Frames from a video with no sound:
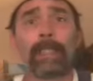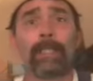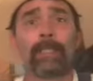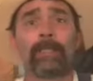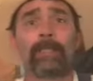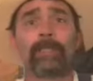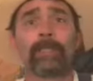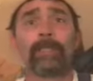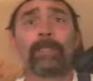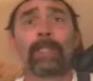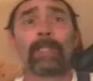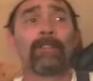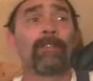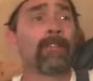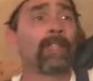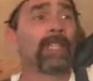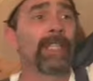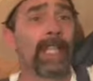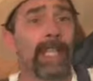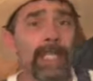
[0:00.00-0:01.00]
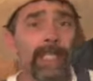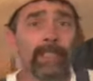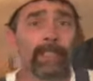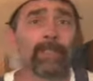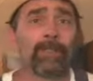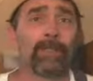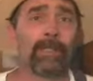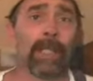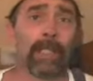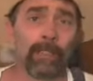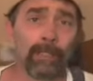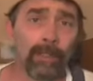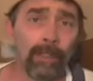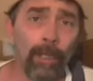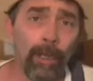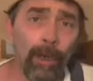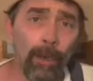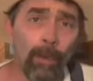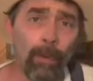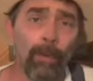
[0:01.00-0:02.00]
they are doing, for they do not
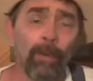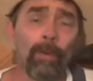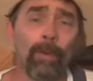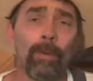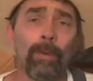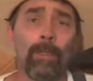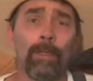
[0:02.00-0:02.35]
know.